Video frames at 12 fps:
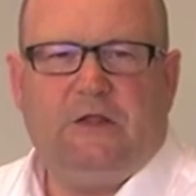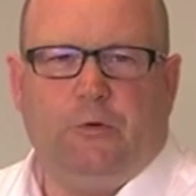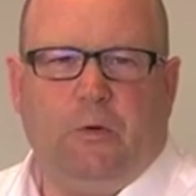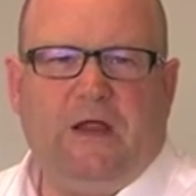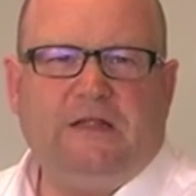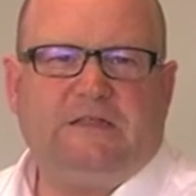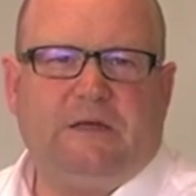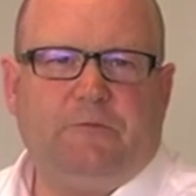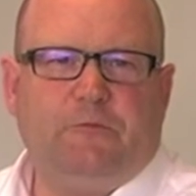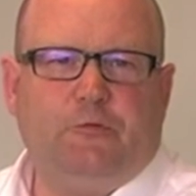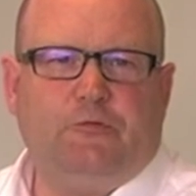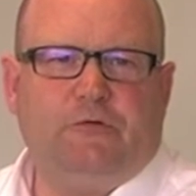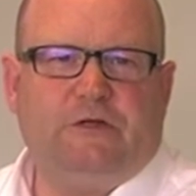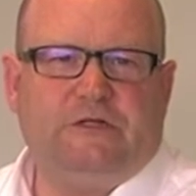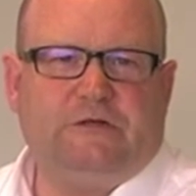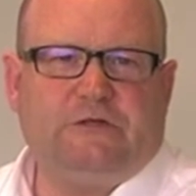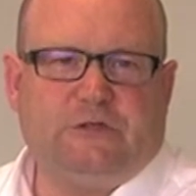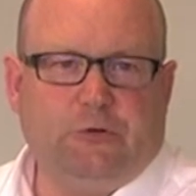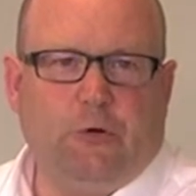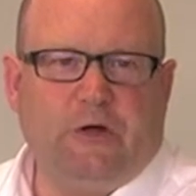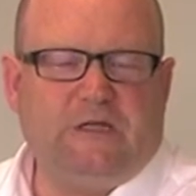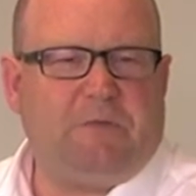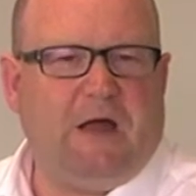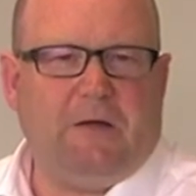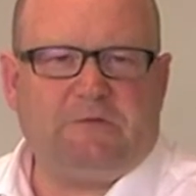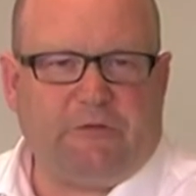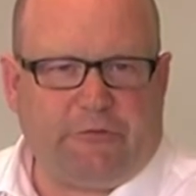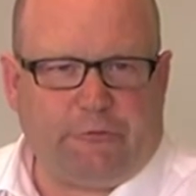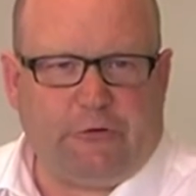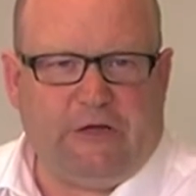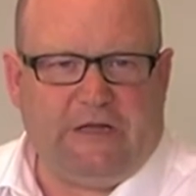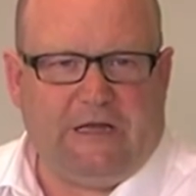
The wingtip will reduce noise by up to 3